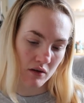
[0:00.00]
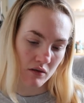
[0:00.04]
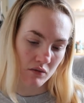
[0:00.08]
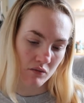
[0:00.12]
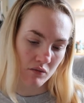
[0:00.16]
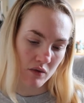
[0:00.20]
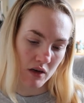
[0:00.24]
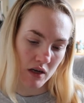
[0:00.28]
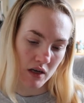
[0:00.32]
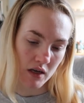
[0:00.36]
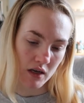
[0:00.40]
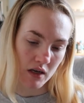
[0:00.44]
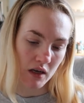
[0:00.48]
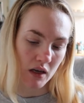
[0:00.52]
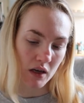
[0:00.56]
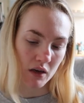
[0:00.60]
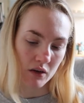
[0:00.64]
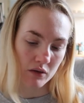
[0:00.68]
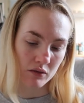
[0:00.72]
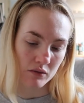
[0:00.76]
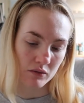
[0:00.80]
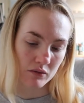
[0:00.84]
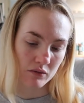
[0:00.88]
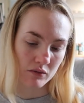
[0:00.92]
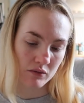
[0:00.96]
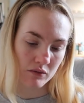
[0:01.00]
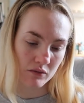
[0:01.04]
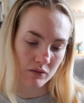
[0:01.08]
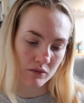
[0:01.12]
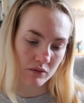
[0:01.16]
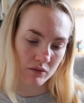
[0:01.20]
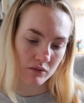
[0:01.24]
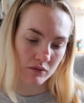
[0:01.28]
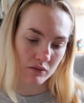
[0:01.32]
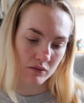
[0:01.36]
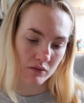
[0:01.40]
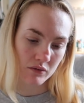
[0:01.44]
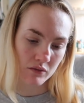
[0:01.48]
wow.
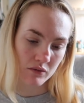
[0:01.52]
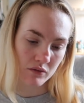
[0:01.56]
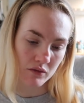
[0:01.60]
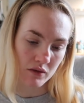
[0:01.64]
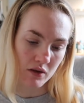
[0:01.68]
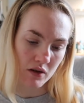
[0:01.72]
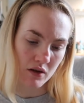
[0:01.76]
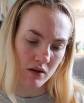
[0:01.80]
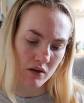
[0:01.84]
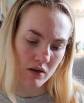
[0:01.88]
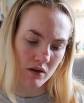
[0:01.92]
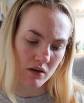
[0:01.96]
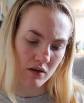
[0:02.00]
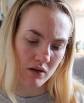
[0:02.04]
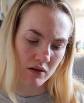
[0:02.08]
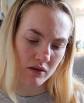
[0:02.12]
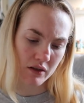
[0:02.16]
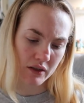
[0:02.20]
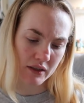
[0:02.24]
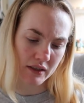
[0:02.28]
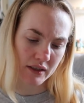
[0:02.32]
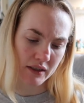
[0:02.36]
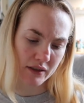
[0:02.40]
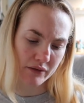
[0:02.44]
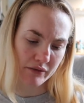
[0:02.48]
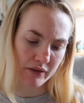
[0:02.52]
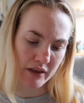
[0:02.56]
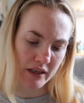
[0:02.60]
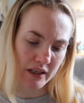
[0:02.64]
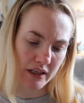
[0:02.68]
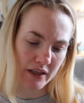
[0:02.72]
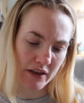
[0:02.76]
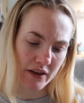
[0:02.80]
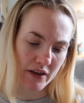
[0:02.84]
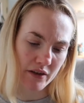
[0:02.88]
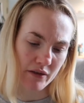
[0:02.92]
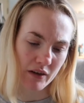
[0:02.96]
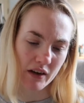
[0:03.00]
Oh, this is really
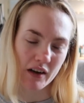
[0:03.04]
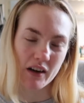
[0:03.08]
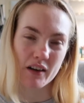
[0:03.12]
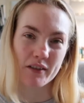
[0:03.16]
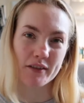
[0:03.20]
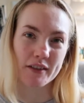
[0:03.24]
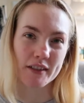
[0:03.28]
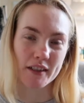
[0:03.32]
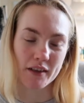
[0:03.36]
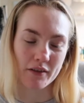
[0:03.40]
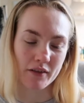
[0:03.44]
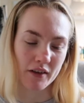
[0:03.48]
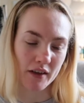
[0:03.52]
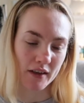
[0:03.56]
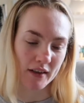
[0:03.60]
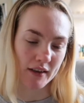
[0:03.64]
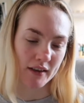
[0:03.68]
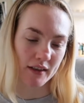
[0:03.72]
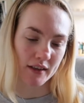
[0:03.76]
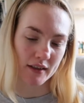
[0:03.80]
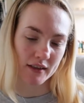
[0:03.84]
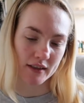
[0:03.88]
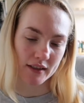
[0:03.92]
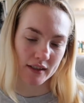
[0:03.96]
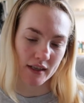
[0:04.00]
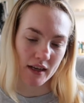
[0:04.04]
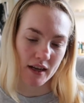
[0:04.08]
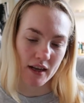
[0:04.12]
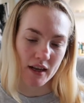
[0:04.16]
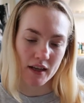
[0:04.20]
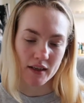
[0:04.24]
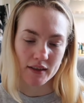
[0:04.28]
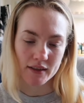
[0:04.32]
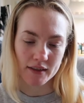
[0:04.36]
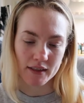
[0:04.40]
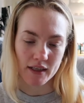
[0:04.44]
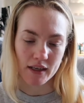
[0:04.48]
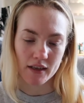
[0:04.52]
cute. I love stuff like this.
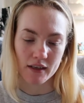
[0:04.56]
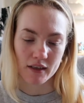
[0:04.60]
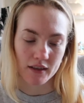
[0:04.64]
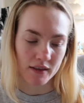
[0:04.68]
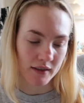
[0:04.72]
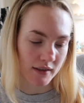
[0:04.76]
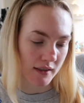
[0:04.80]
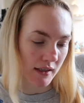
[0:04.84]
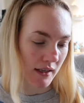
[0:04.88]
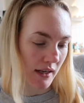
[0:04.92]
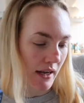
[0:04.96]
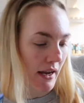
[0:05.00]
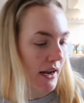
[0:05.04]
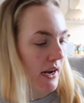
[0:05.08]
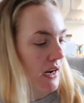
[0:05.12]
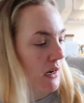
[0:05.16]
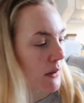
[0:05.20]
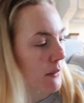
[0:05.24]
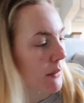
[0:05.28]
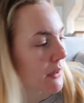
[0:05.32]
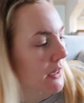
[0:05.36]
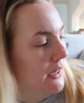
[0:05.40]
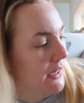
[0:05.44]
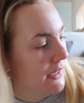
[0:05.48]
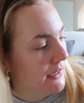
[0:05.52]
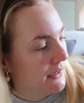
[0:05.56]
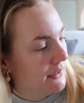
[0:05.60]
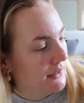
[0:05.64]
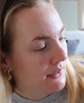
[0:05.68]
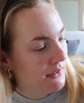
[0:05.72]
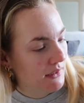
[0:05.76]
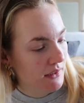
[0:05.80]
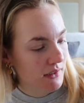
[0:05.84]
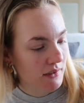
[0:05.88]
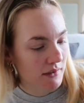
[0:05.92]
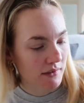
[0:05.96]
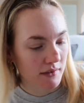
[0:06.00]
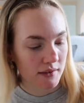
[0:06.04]
See, yeah, look, it's like airplanes,
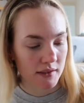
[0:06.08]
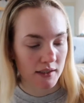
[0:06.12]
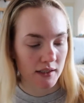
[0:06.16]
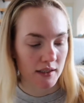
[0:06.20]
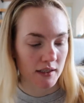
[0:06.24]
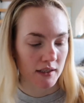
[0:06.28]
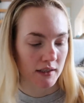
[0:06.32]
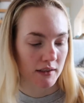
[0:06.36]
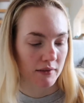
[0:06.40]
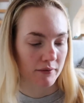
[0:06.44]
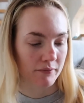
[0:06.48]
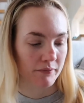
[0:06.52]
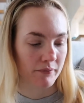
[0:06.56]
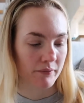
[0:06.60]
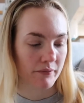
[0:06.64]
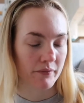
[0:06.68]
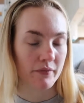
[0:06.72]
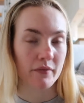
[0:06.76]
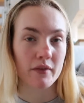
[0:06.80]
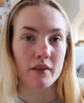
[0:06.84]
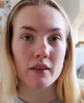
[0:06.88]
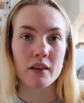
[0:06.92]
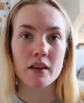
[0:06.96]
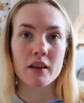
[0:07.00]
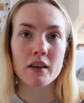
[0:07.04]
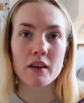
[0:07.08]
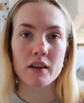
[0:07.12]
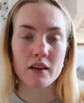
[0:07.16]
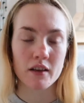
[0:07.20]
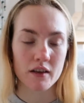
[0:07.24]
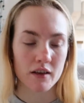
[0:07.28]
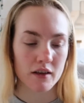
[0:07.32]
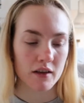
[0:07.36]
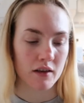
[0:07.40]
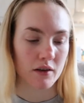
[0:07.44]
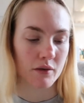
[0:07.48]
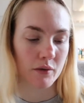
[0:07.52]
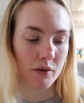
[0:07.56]
dancing.
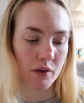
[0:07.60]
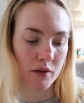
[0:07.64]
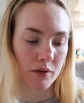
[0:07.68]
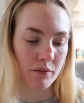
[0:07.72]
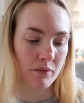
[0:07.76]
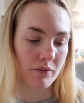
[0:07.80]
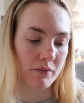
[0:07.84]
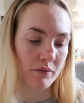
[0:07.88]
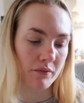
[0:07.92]
Hold on.